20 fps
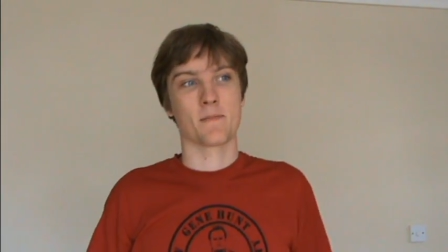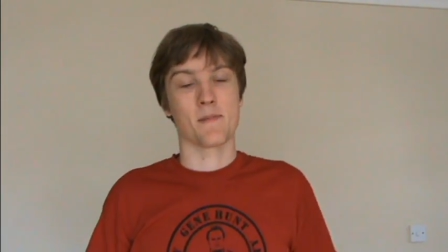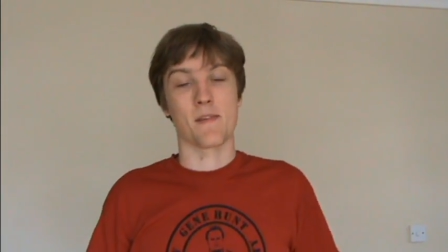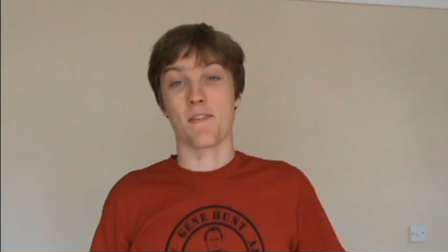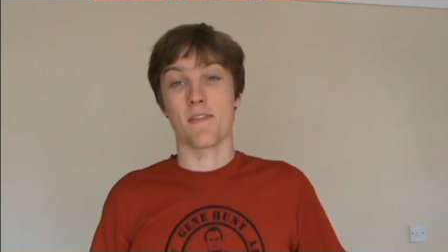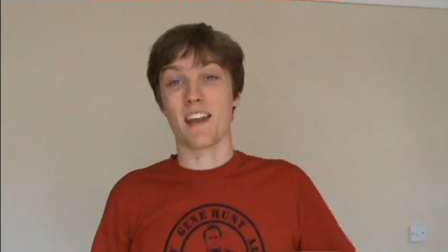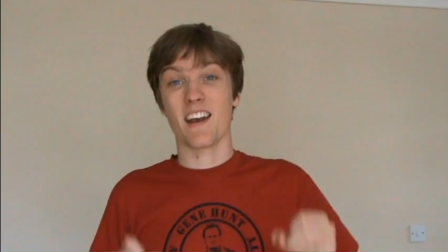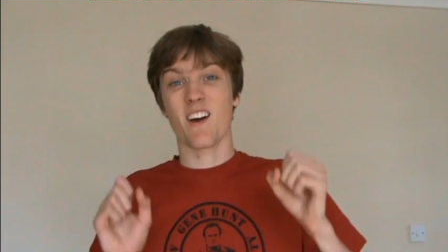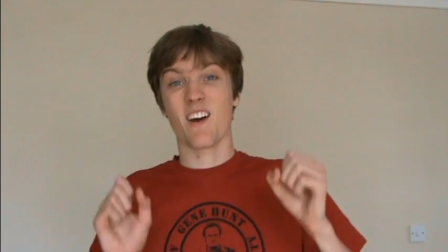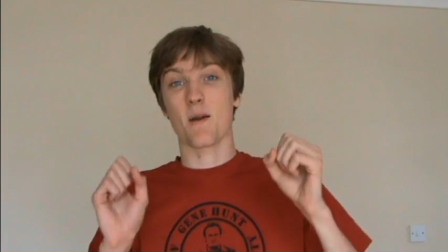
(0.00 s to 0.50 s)

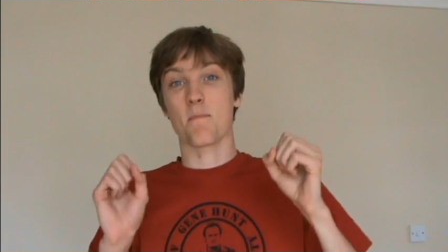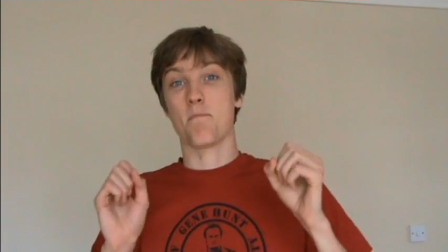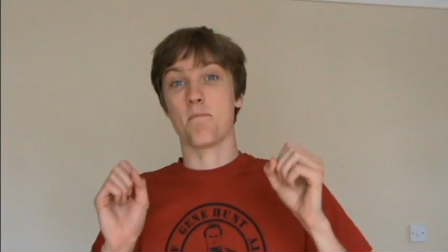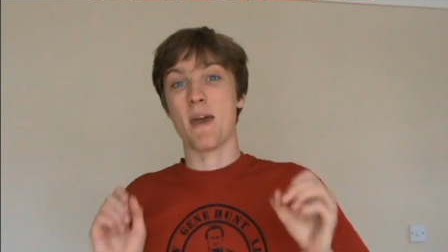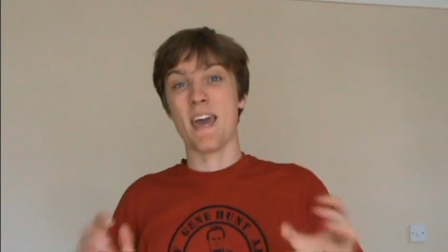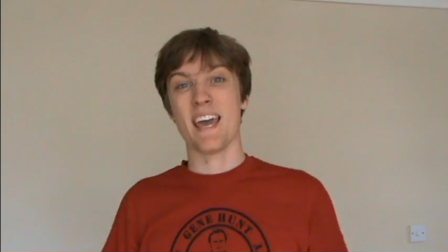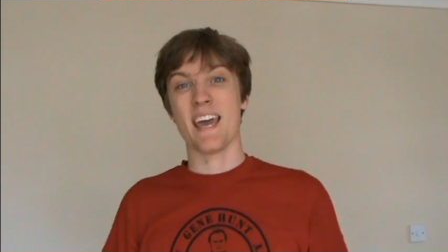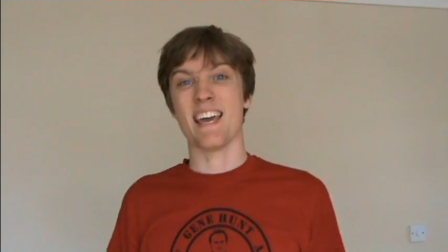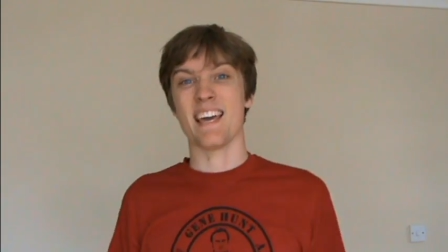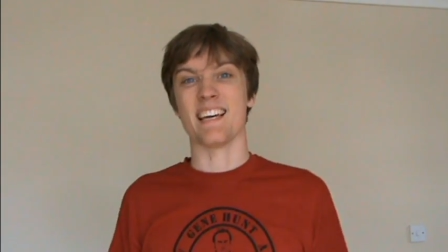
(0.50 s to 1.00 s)
And then I
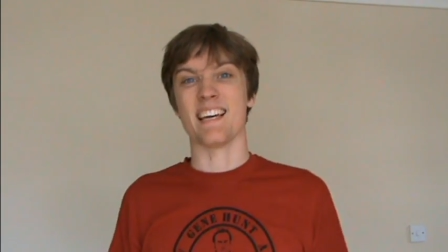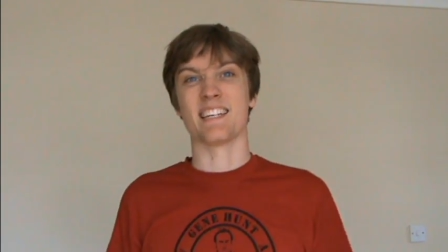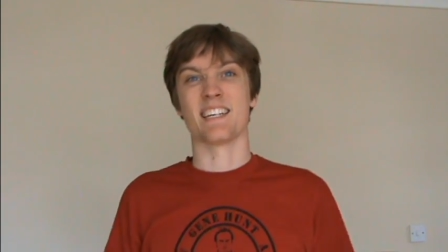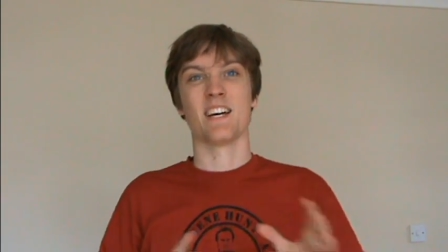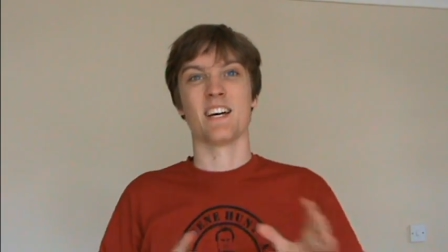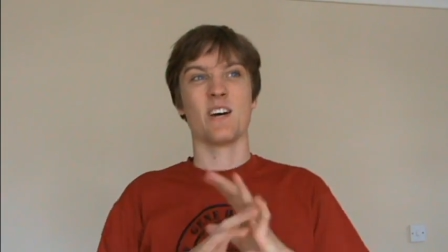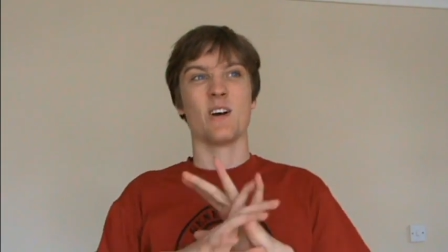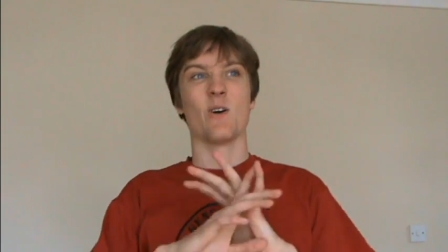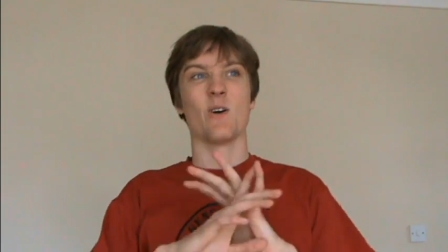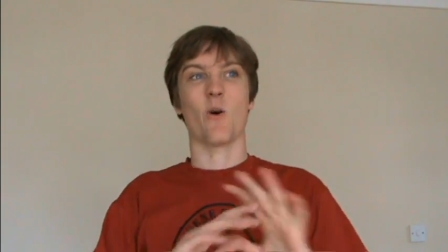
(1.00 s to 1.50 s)

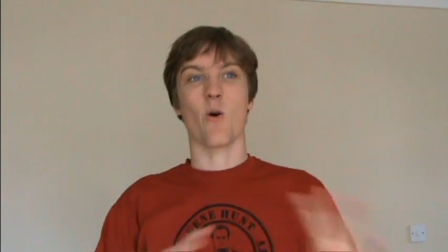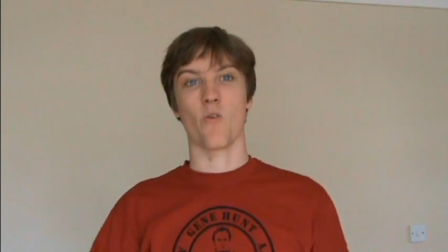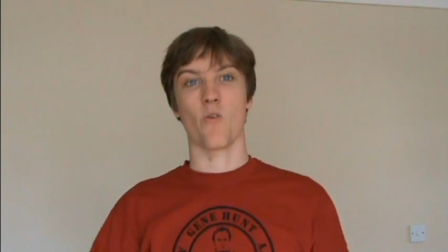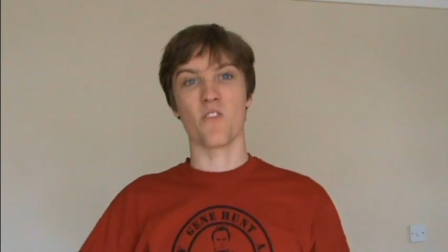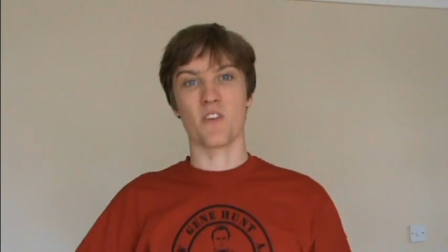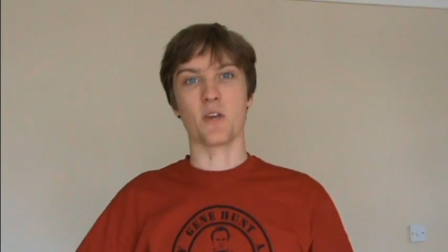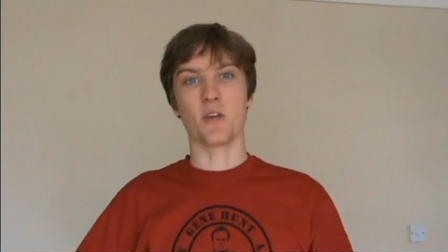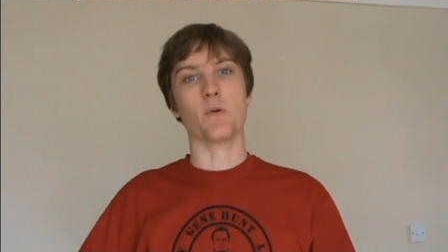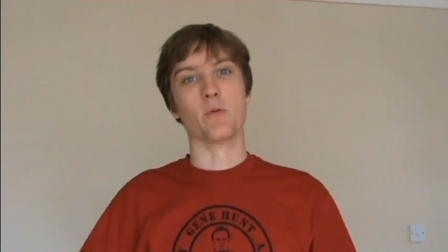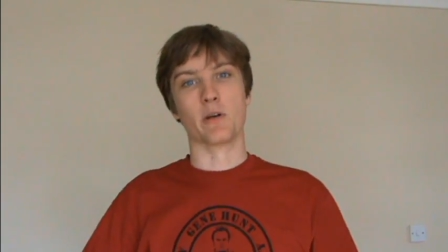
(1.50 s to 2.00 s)
appeared
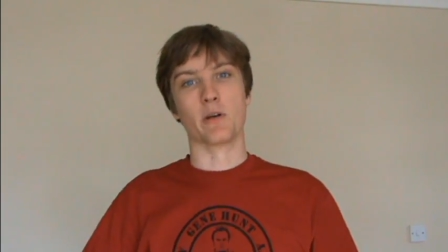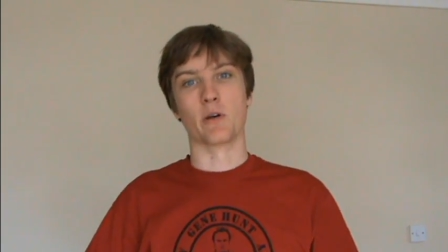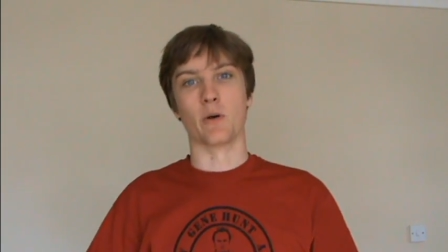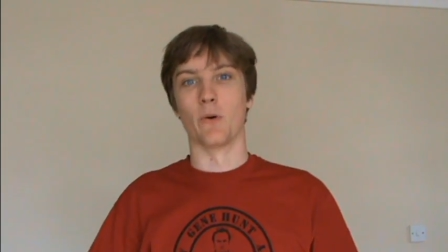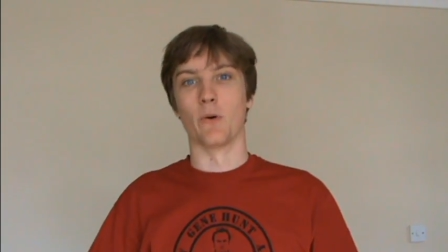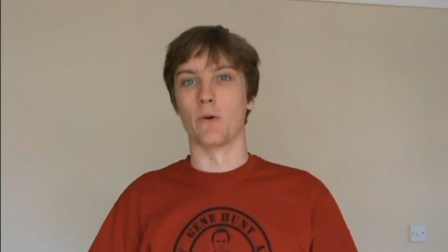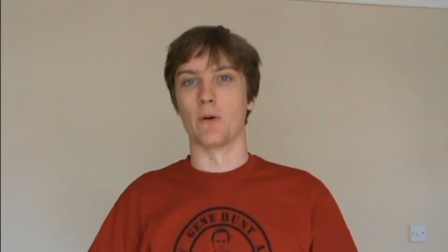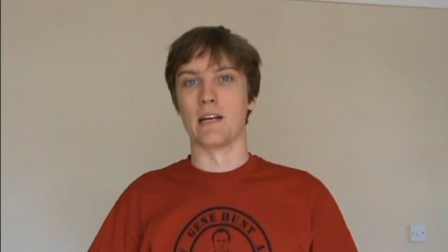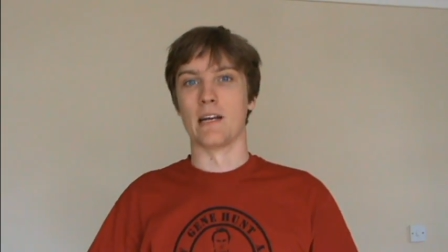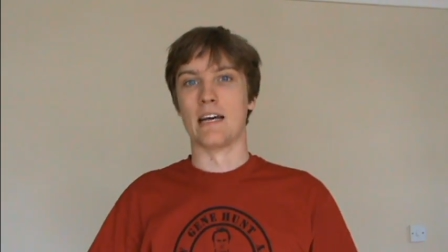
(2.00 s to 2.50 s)
on the
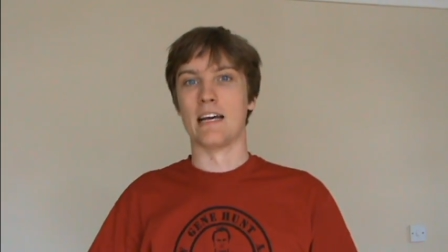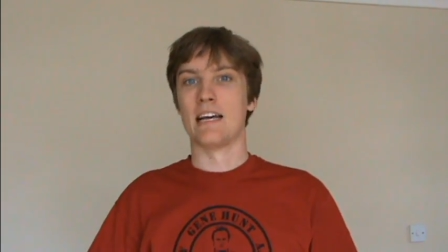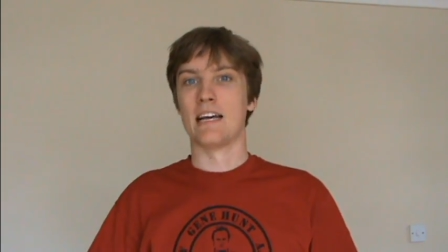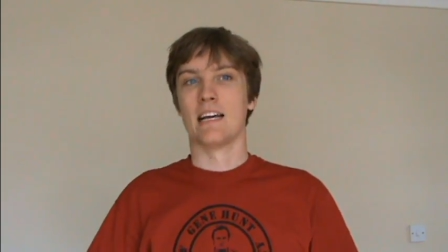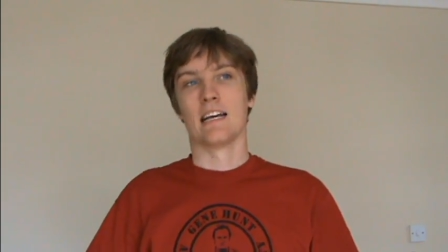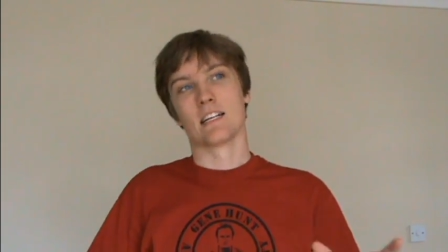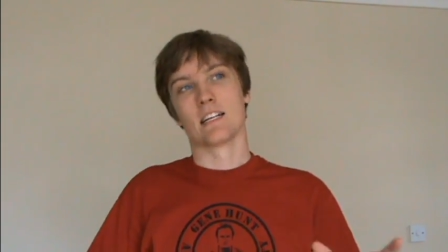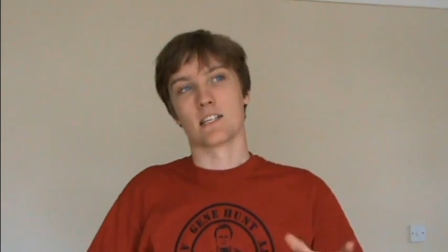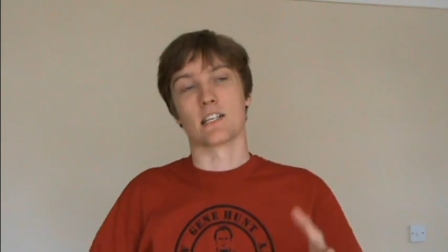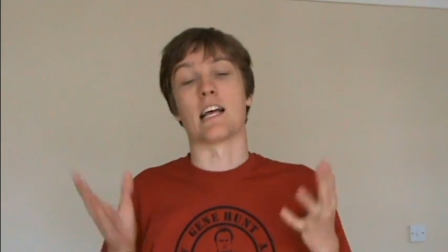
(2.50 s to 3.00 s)
unicorn,
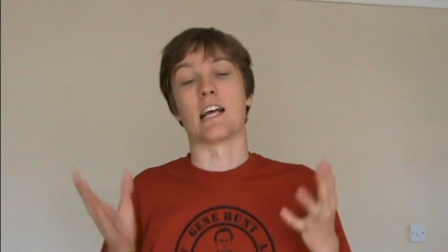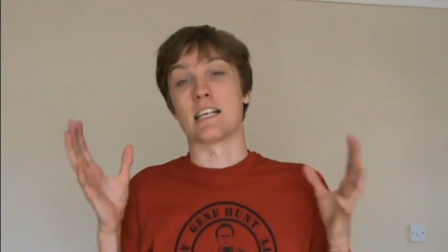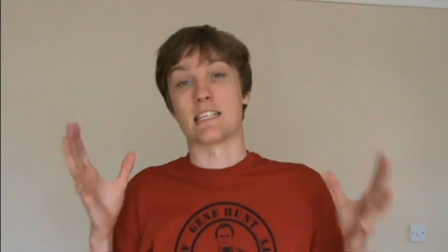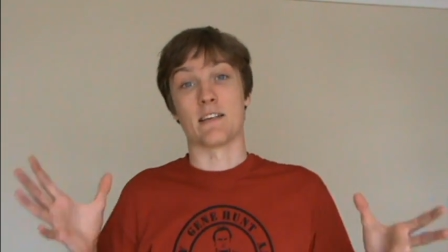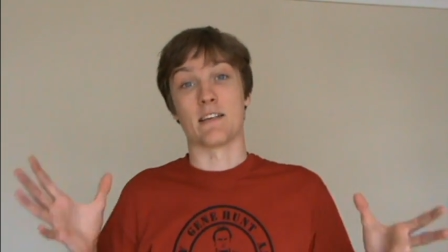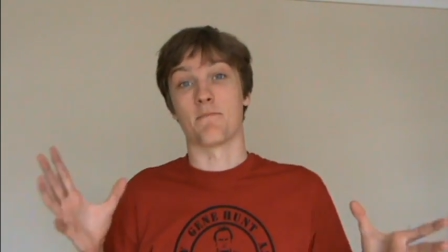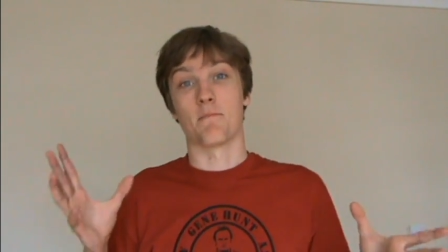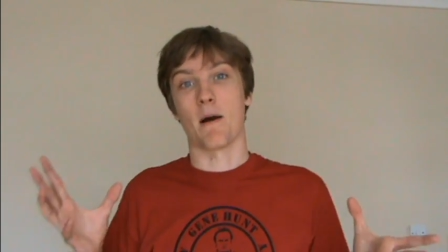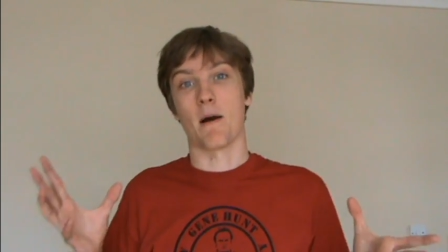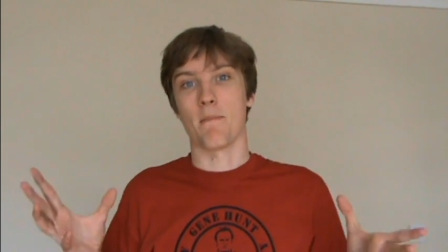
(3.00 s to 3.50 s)
just as
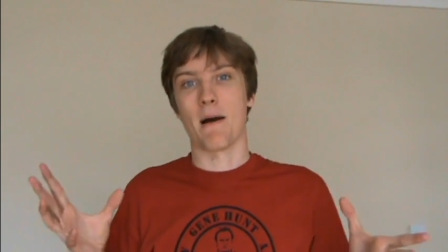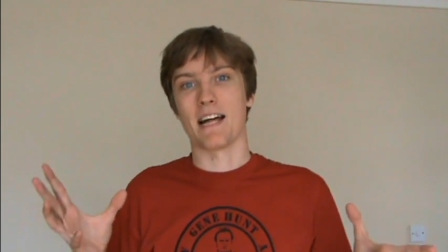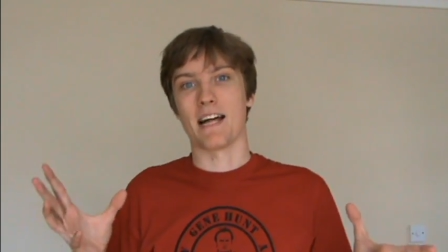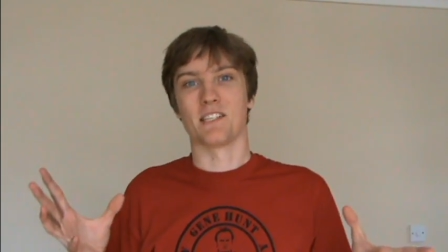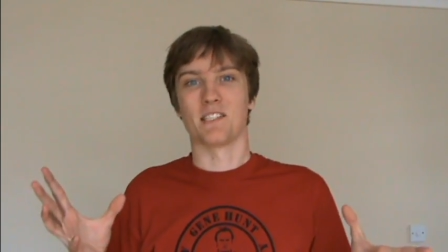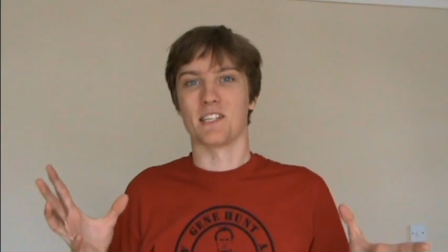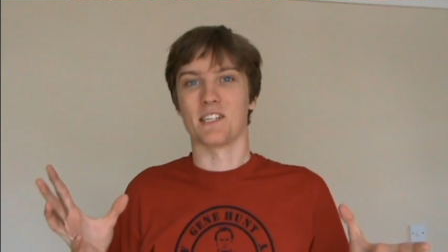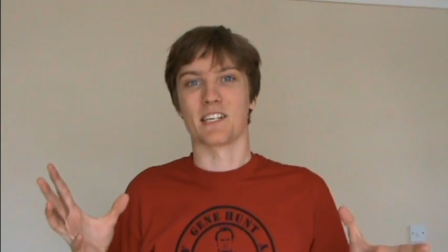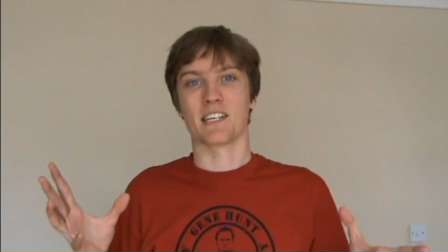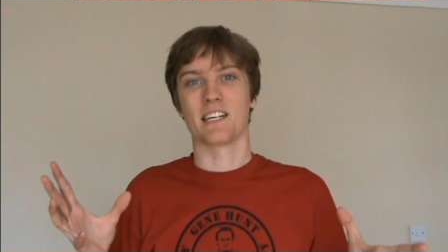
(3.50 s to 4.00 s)
if by
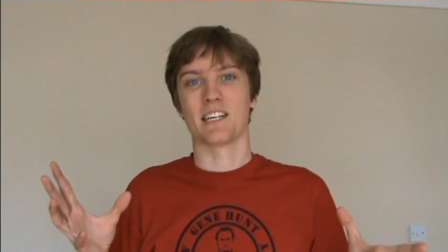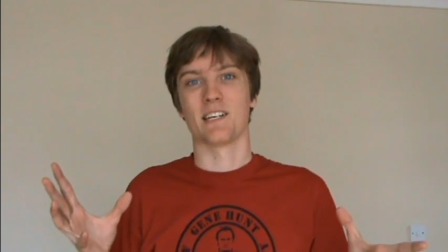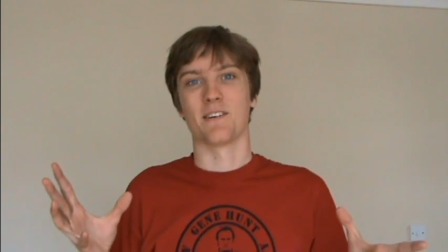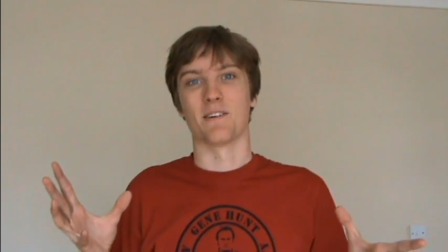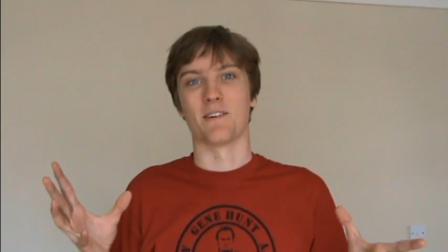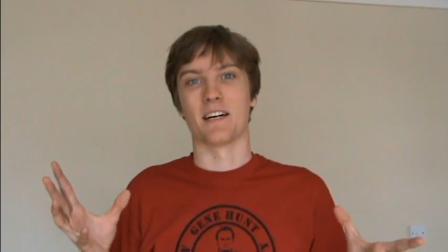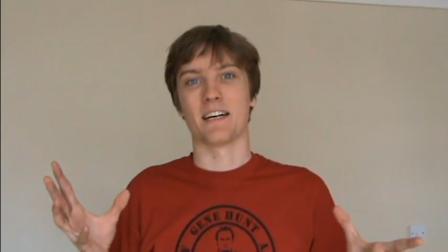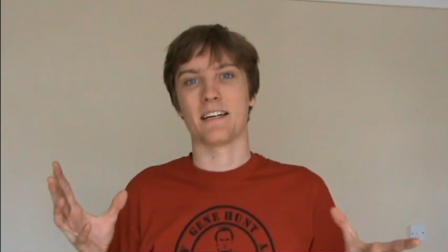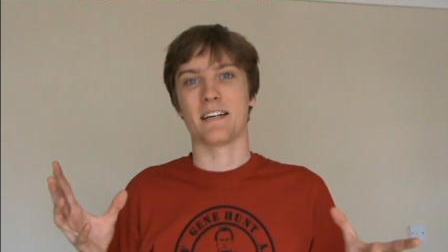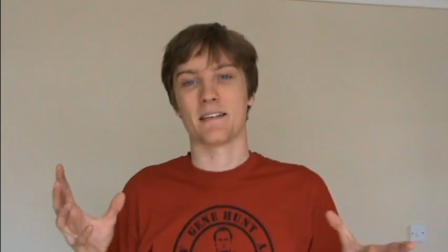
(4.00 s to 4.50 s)
magic,
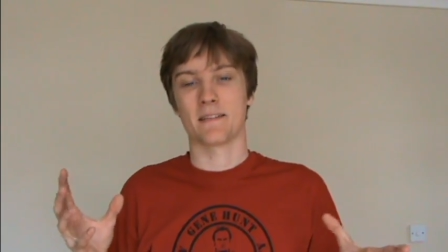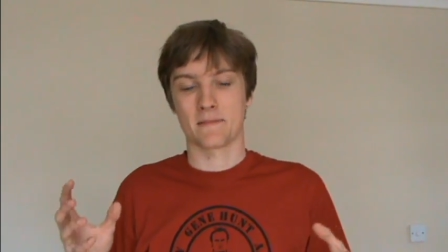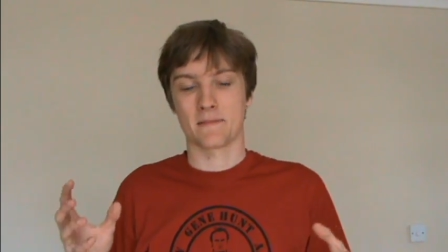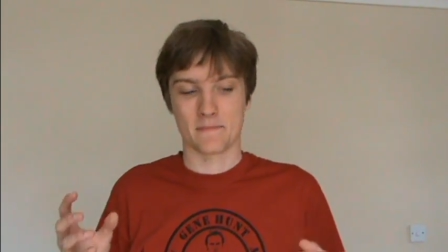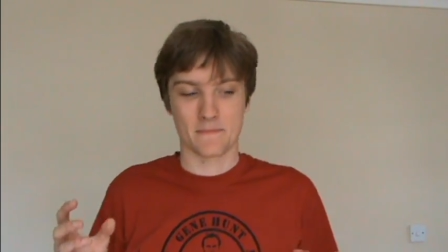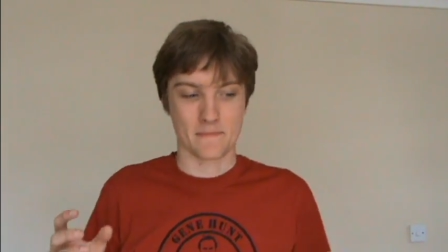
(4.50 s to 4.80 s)
right?